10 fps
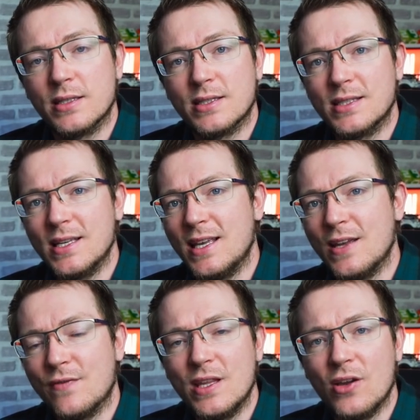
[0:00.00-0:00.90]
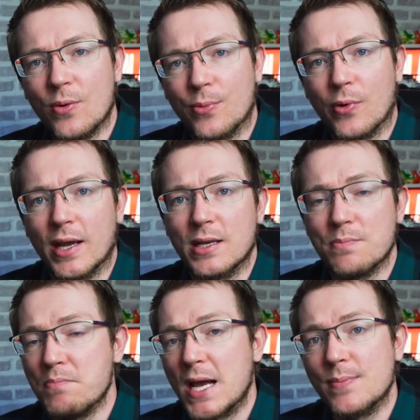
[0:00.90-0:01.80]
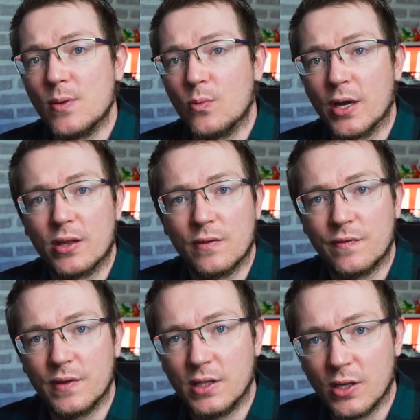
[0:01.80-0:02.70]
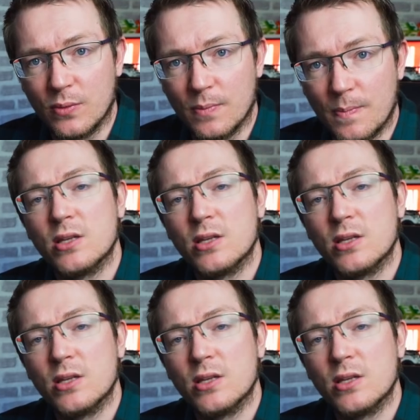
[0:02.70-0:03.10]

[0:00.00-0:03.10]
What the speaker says: to see if the upgrade may be worth it for you.